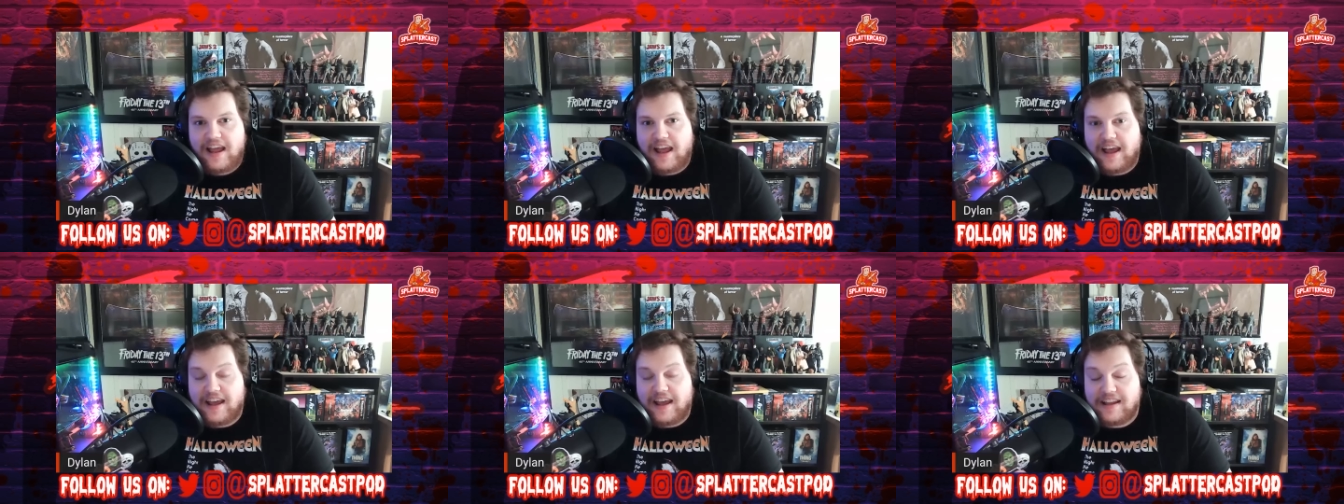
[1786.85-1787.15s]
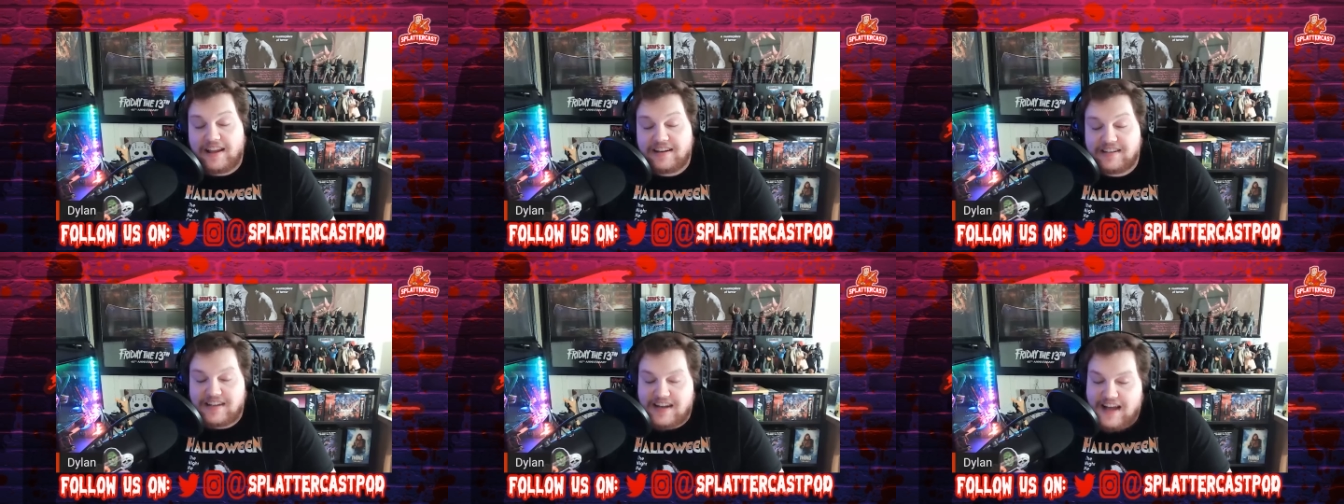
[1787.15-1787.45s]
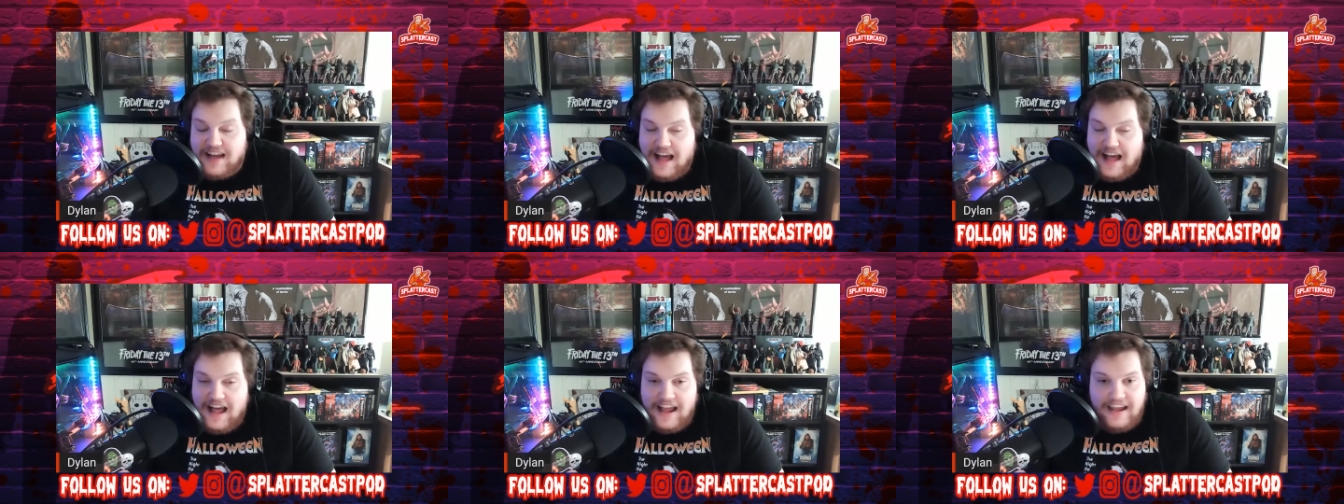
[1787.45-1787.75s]
And
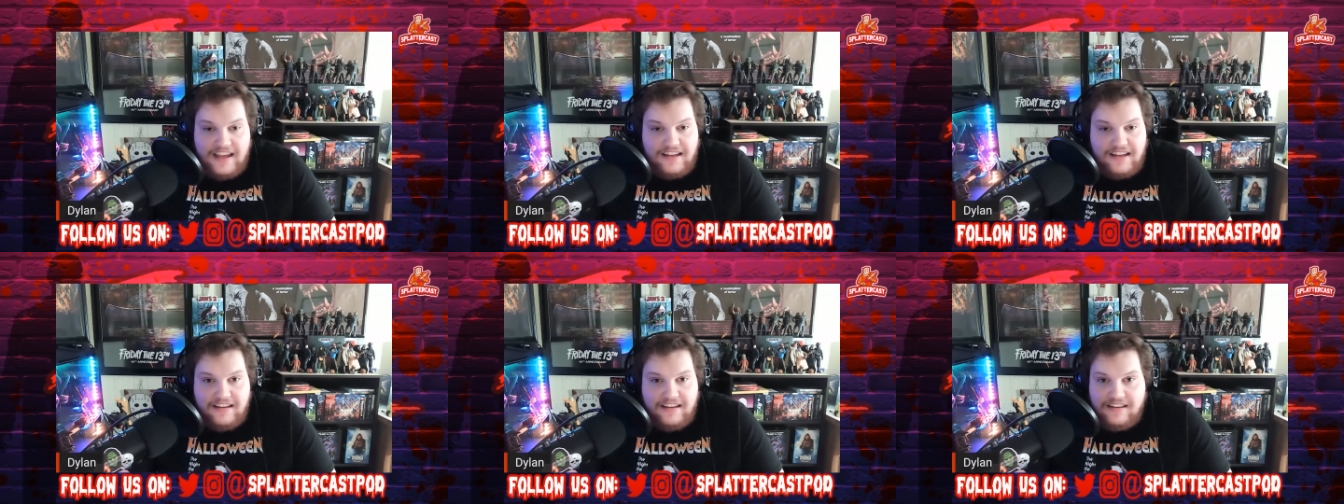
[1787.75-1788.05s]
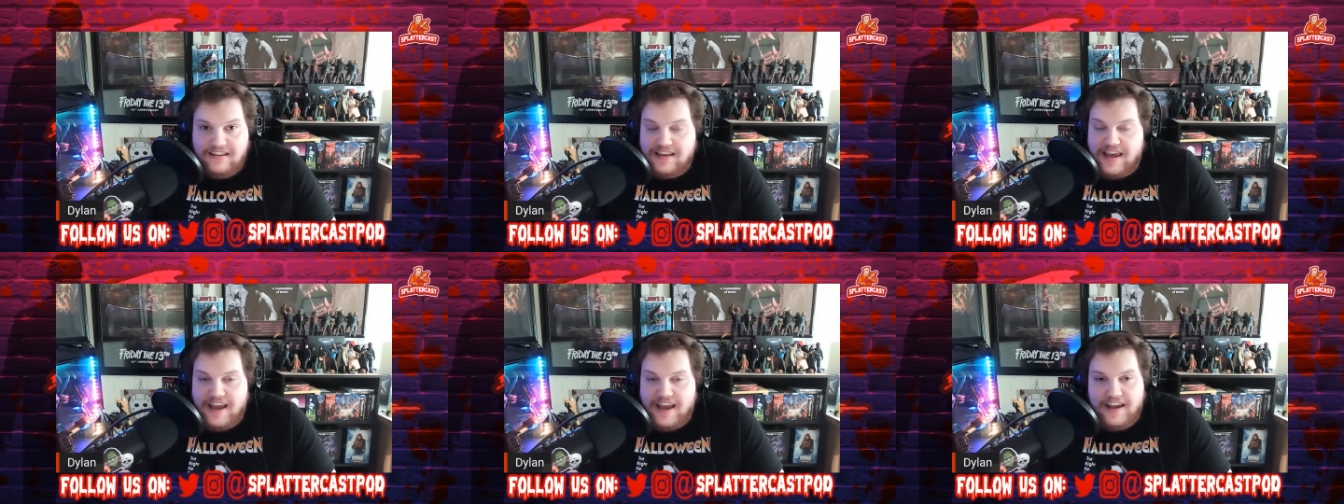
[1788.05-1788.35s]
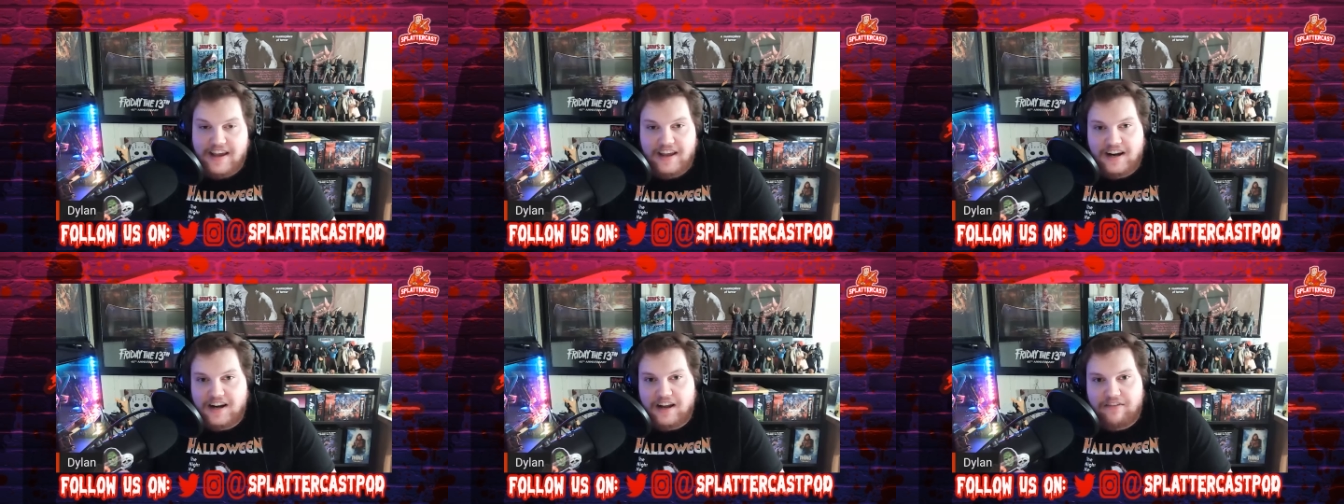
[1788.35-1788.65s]
uh, I
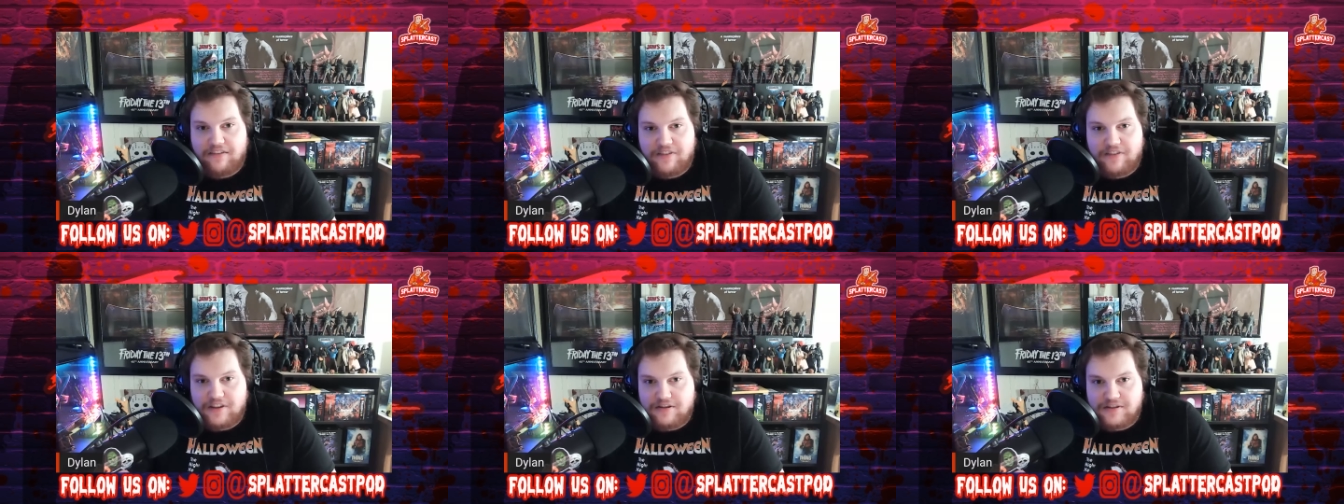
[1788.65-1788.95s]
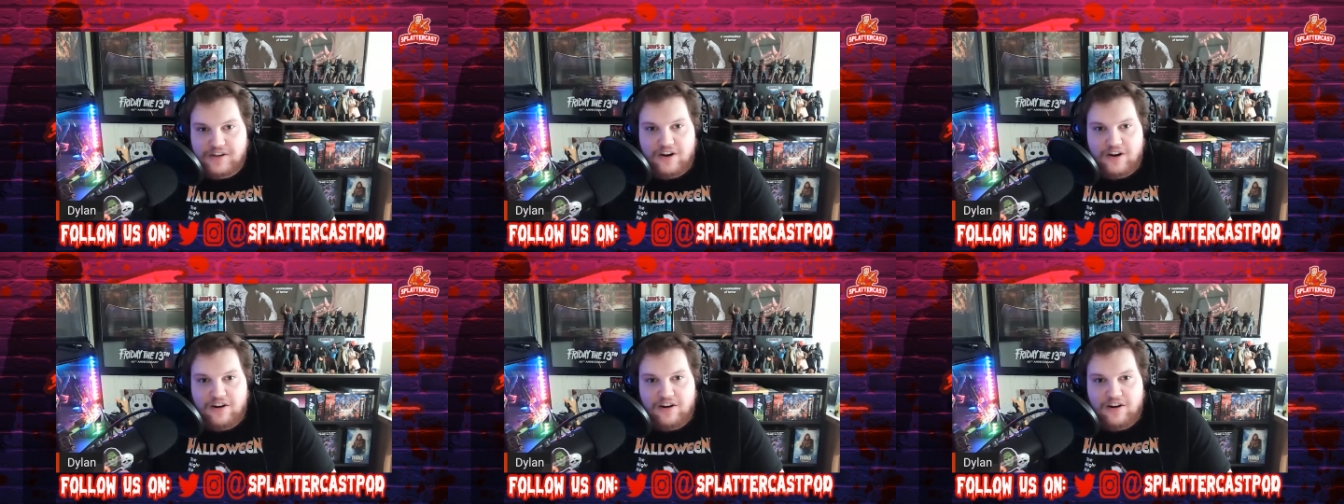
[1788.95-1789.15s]
can't get enough of those